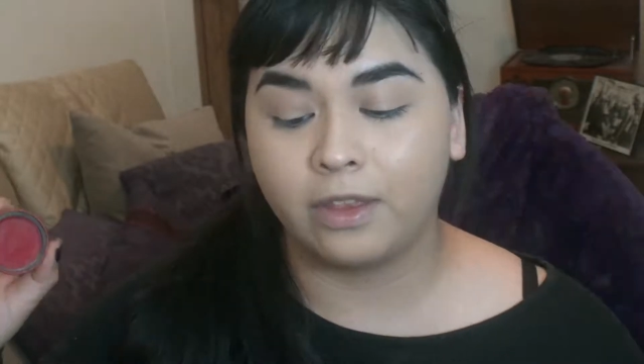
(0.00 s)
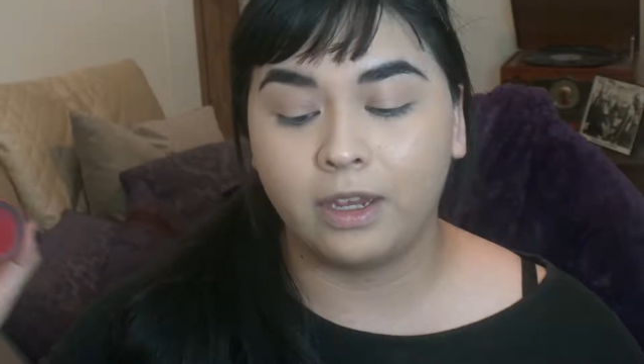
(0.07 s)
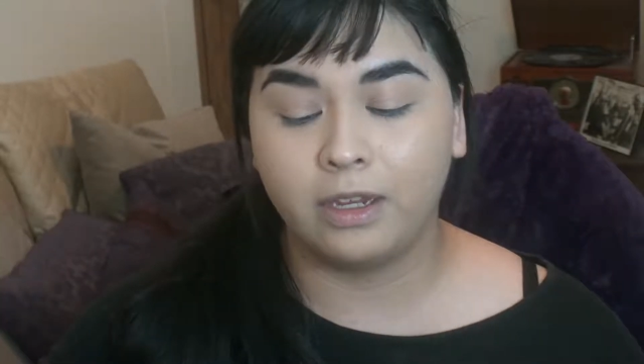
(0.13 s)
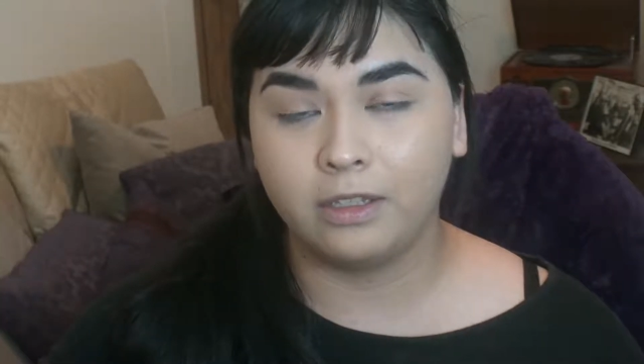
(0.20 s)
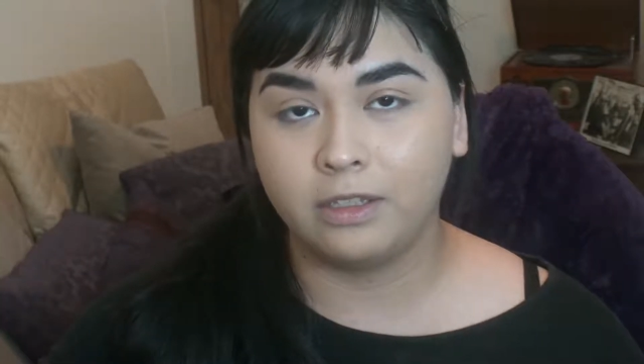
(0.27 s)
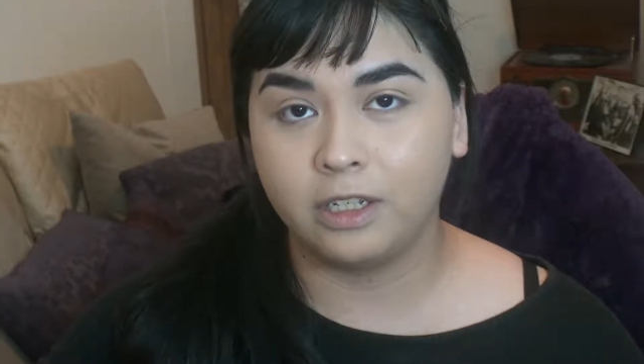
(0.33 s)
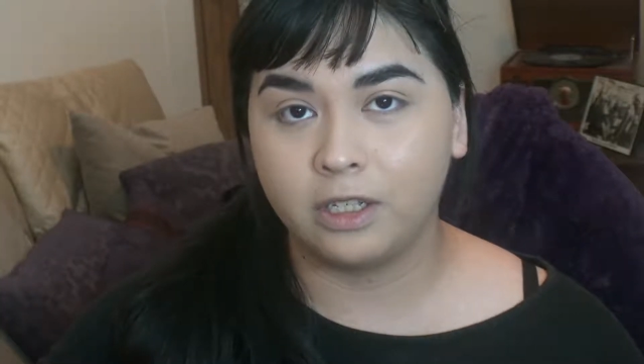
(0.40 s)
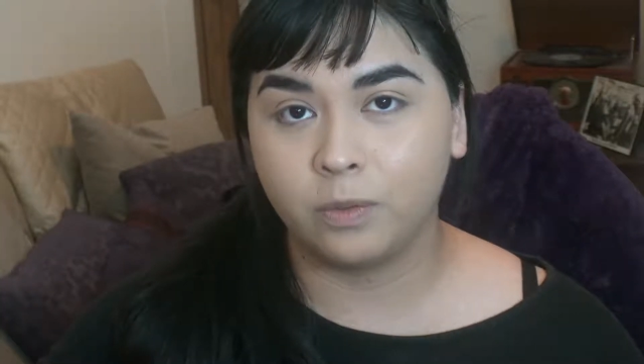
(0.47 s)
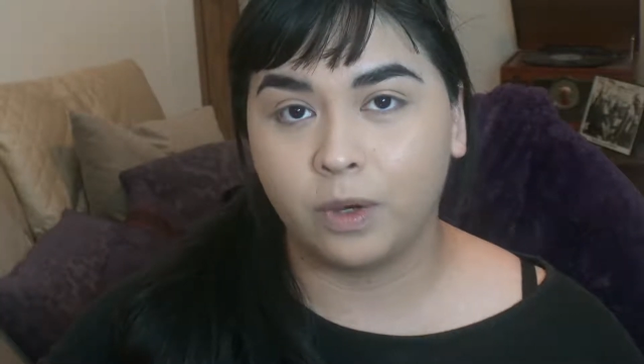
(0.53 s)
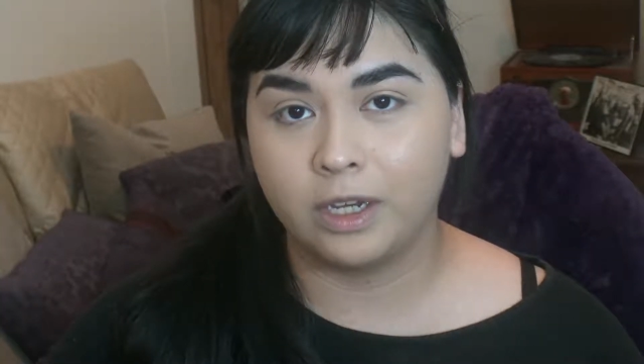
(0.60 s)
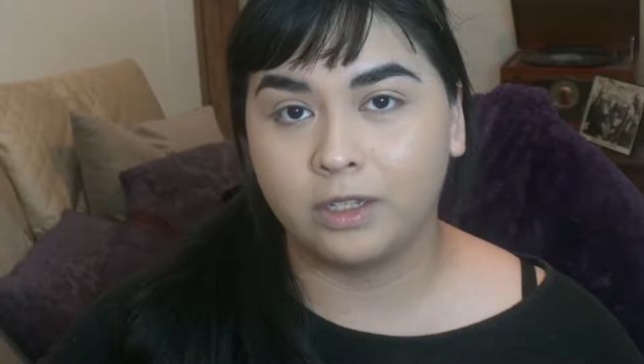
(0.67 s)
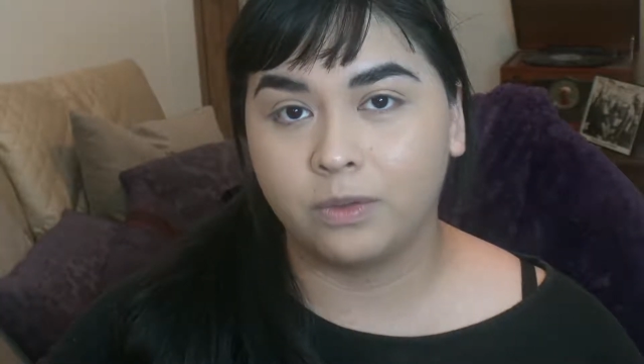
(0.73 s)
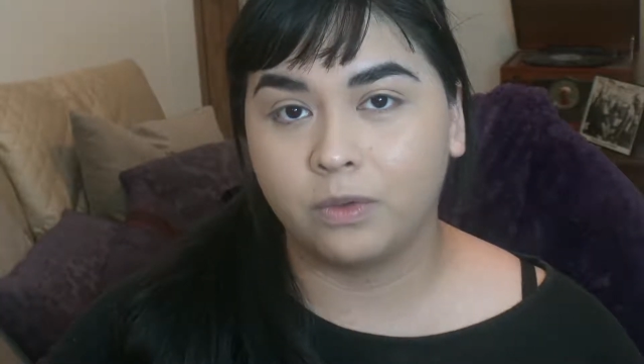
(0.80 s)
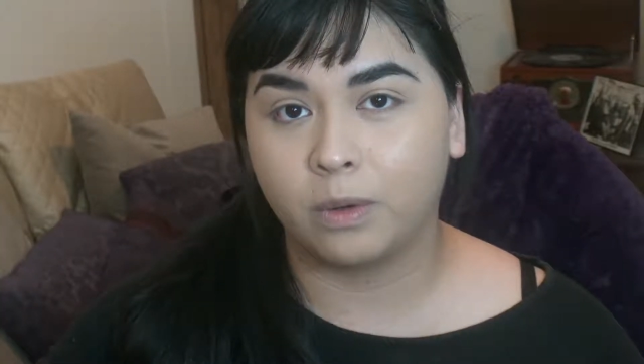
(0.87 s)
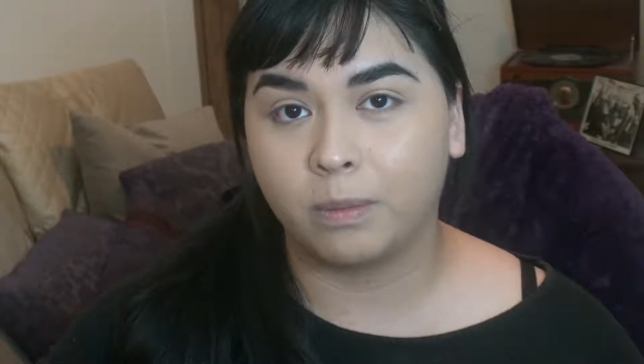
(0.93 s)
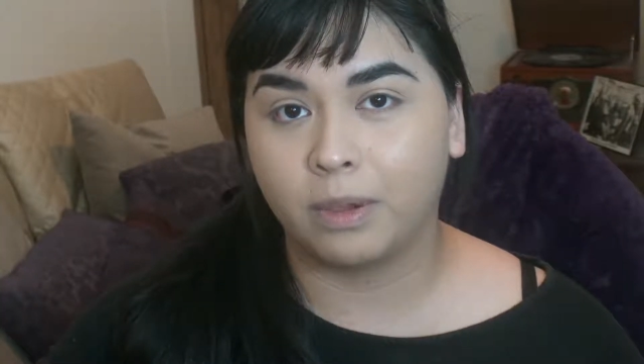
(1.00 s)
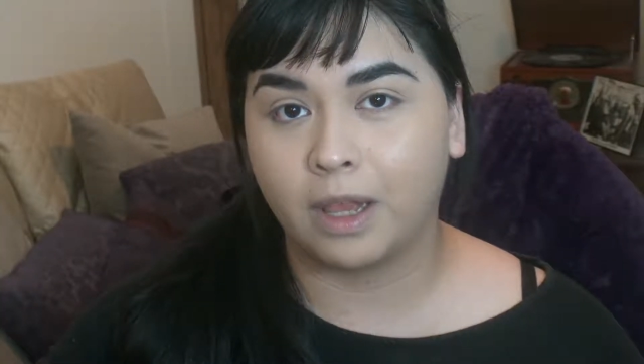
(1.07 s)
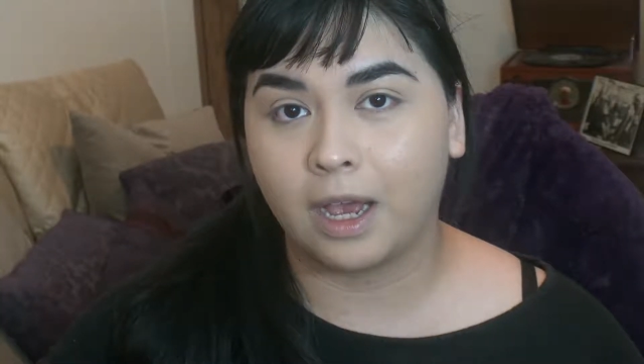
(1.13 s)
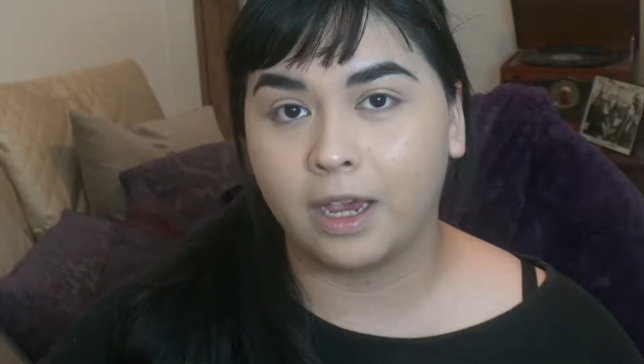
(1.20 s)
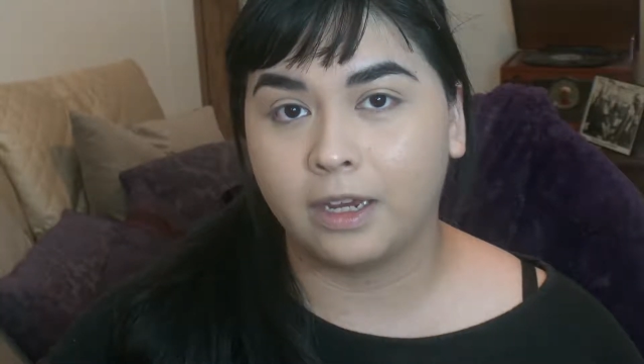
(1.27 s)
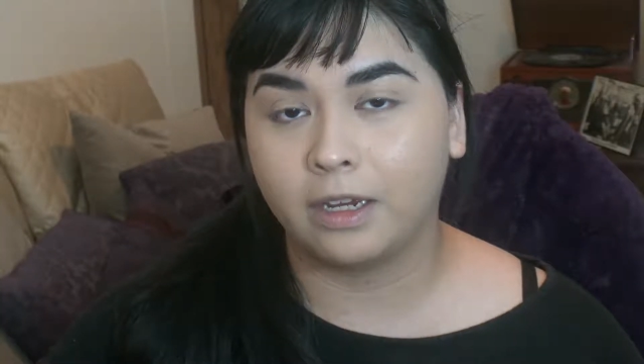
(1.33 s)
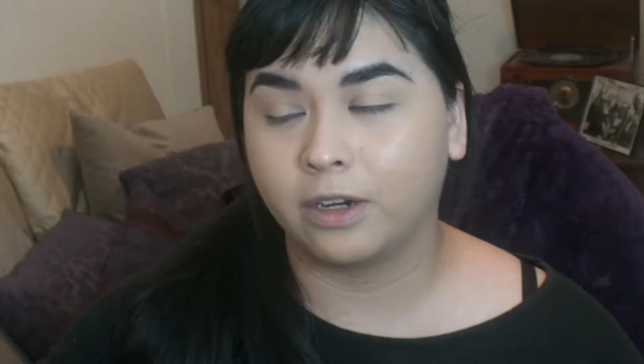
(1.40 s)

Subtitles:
The easiest way to apply